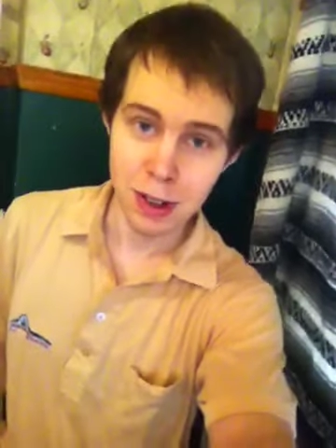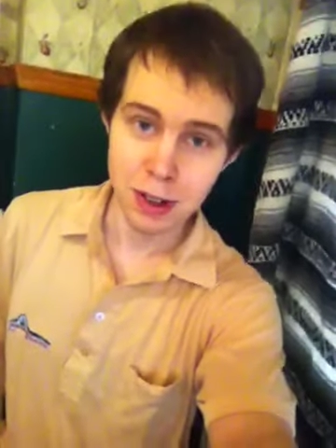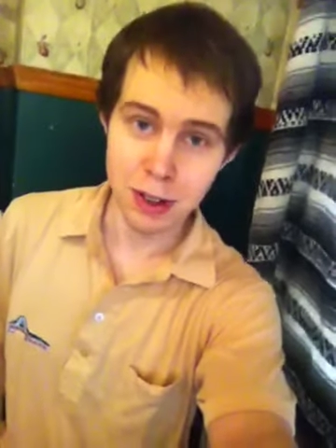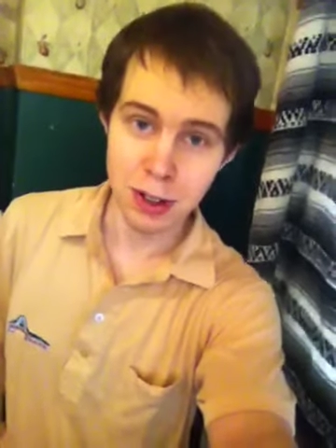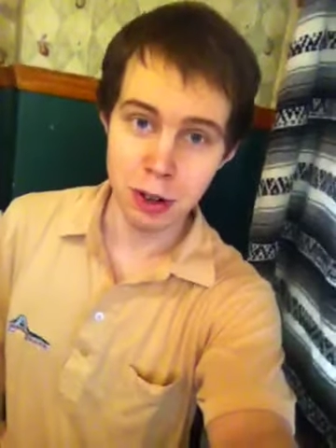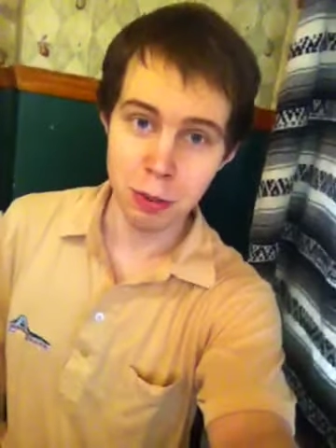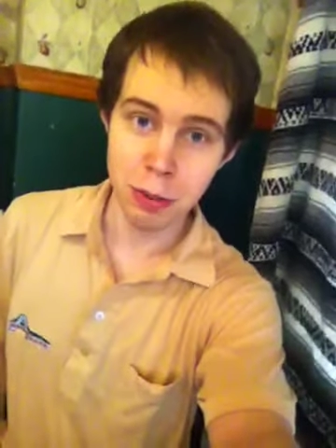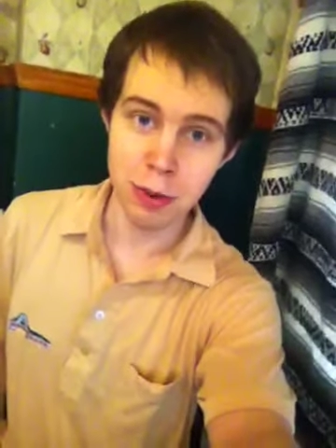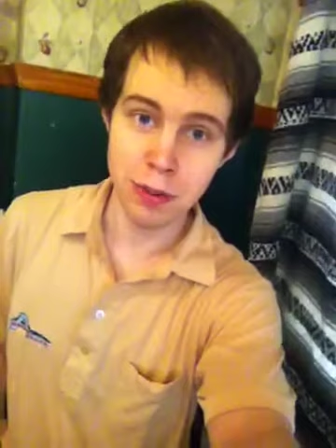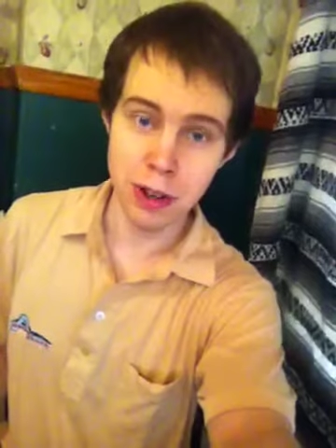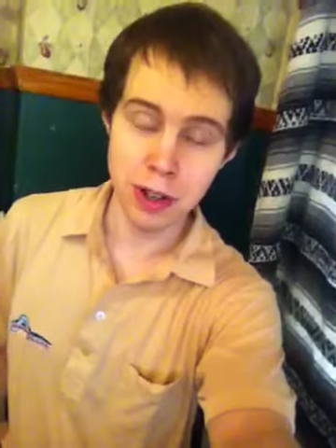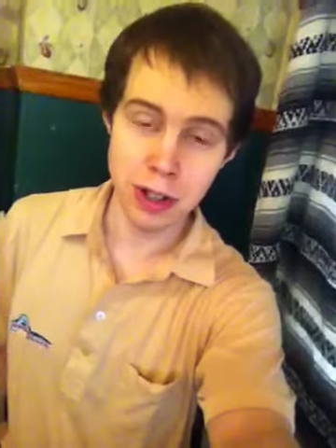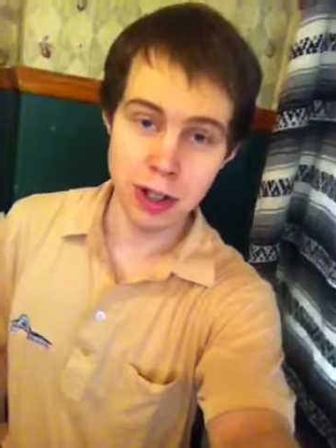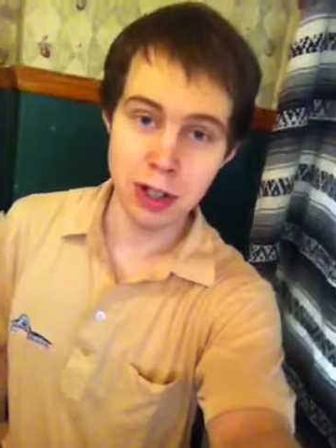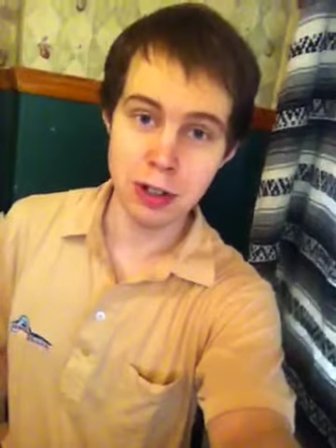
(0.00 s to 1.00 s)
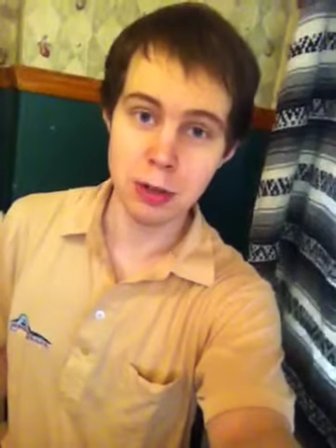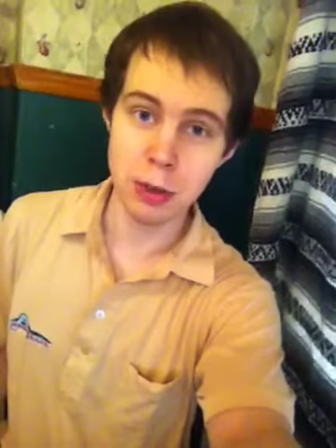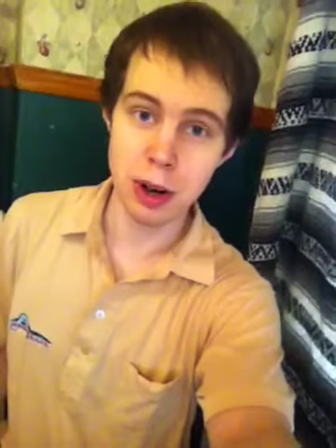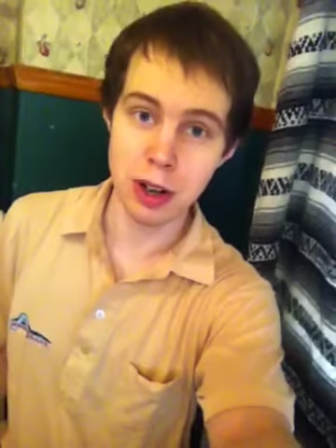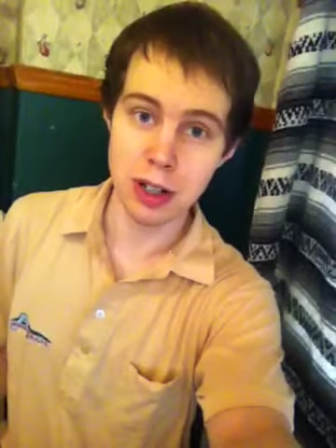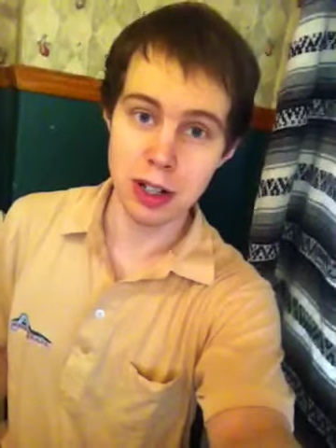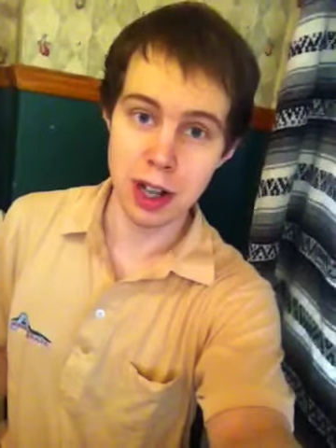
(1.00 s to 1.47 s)
So prevention is
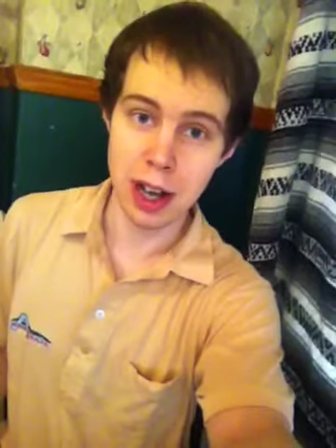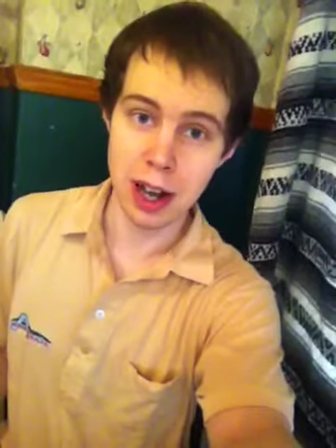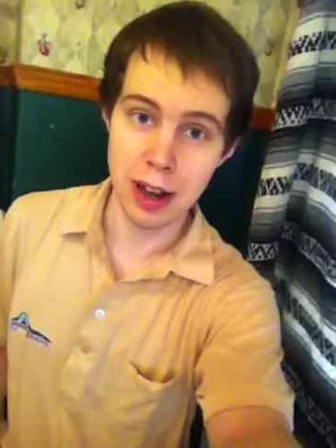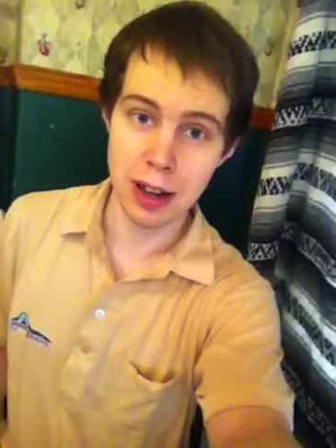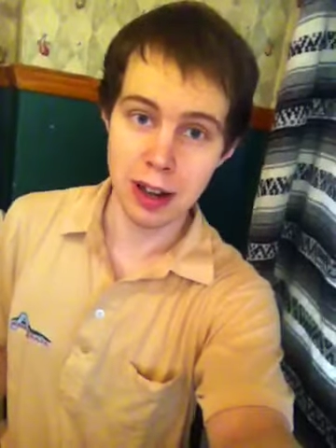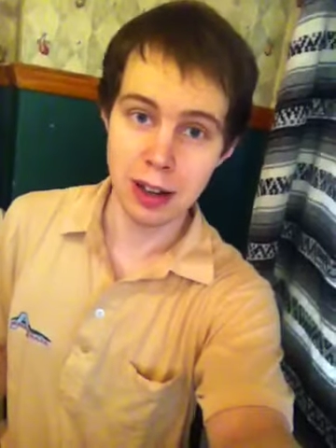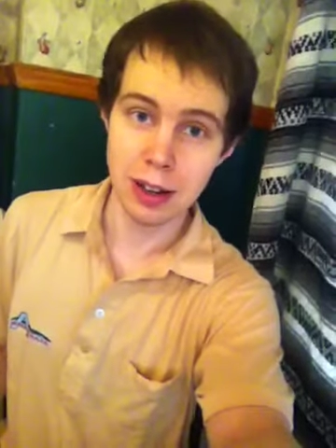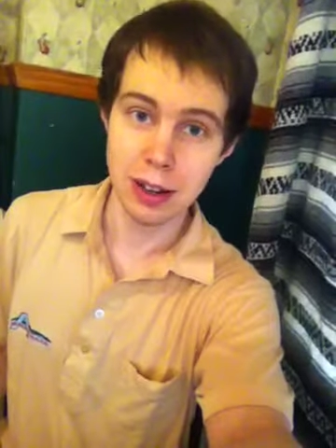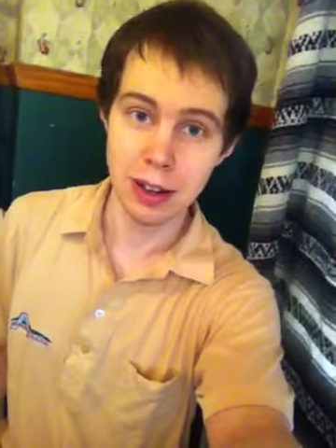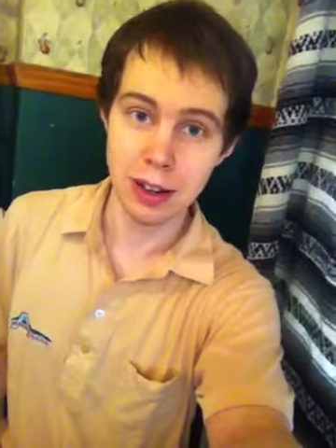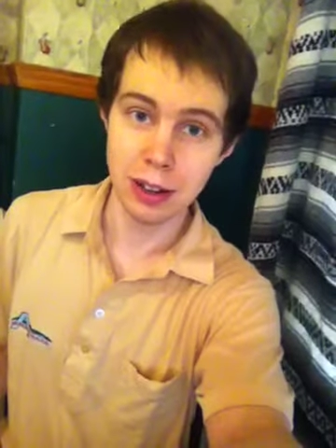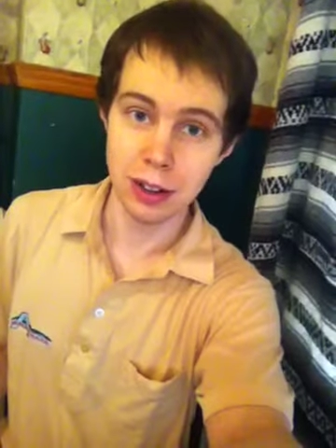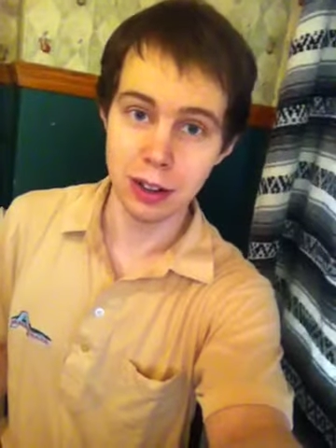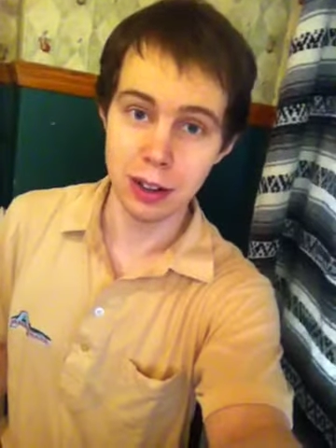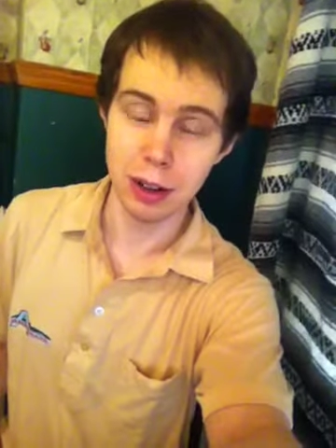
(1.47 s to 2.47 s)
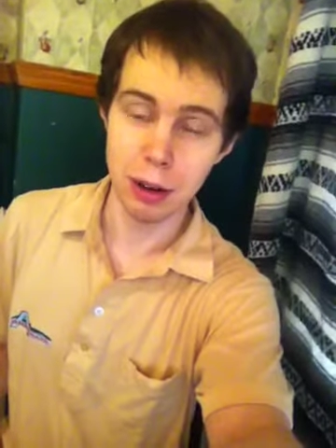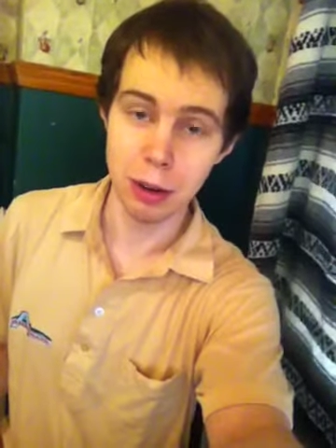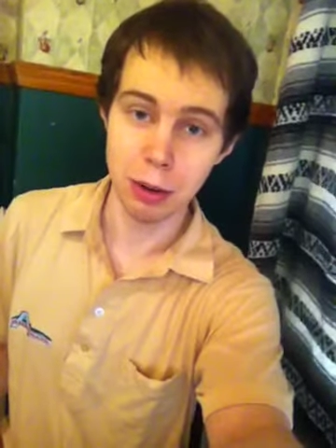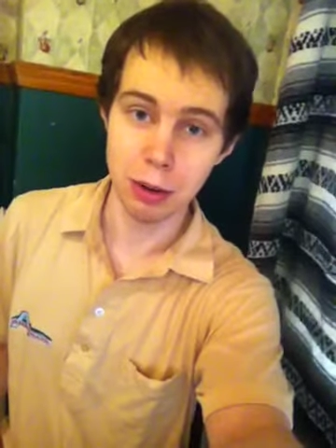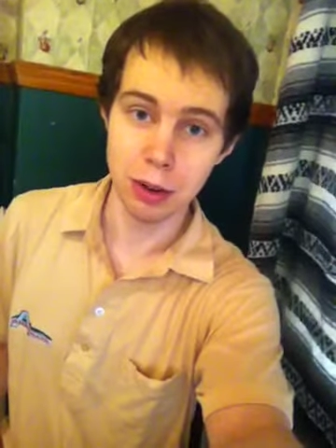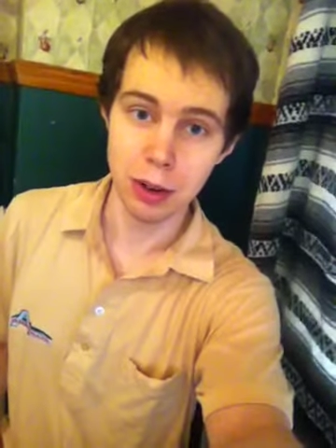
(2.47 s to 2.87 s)
where it's at, you know.